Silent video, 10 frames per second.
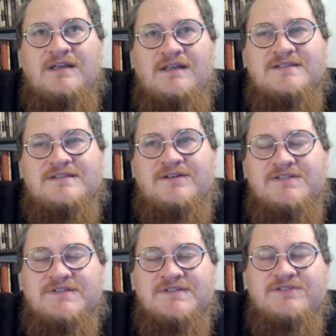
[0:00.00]
it is
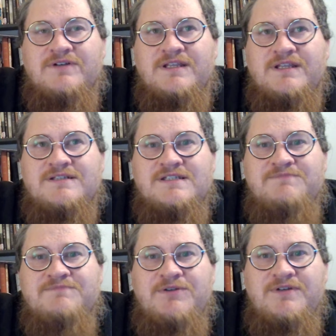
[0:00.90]
also a story that is
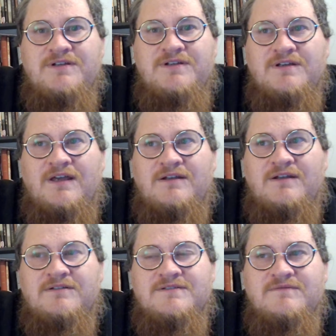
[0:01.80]
disputed,
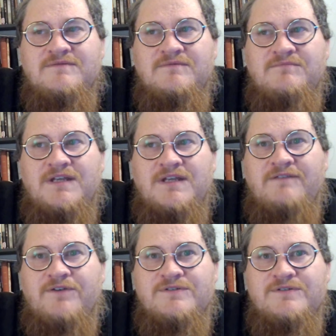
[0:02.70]
and many
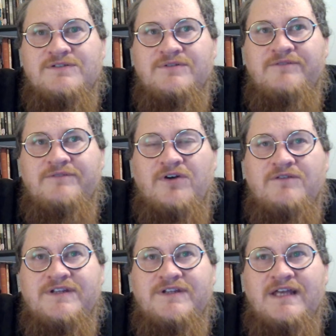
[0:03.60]
folks who are
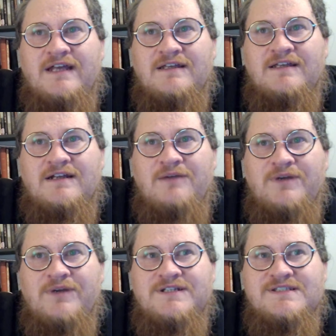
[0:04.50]
involved in that and
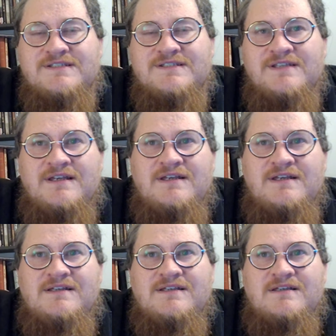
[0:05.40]
eyewitnesses
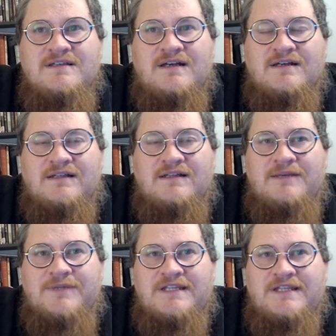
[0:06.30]

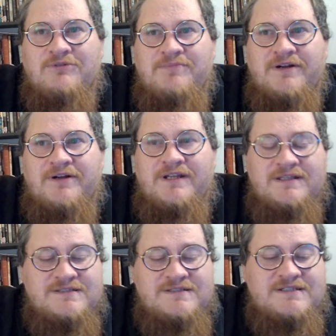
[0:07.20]
claim that they were buried
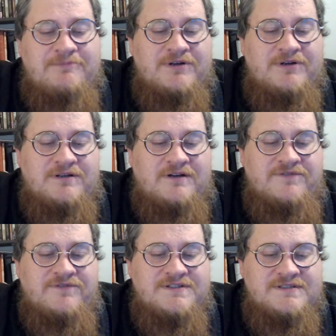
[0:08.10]
in separate
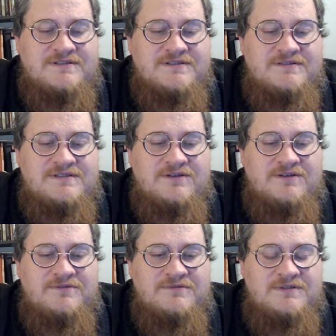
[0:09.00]
coffins.
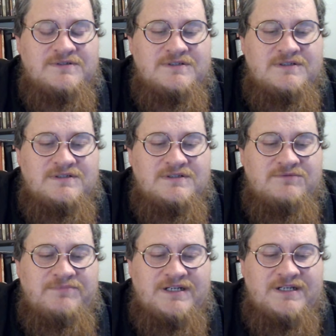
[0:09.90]
So it
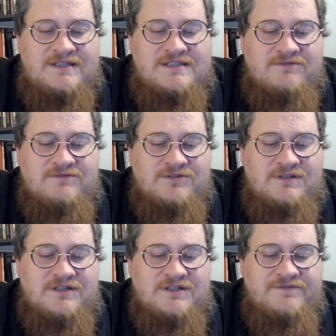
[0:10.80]
would be nice to have a little
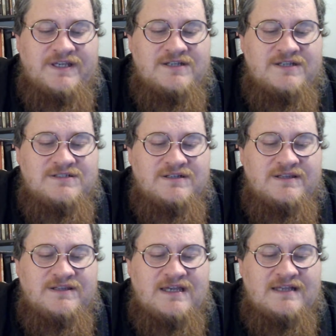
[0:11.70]
clarification
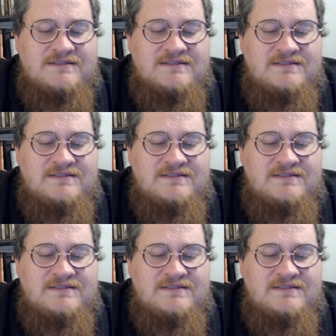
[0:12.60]
on that.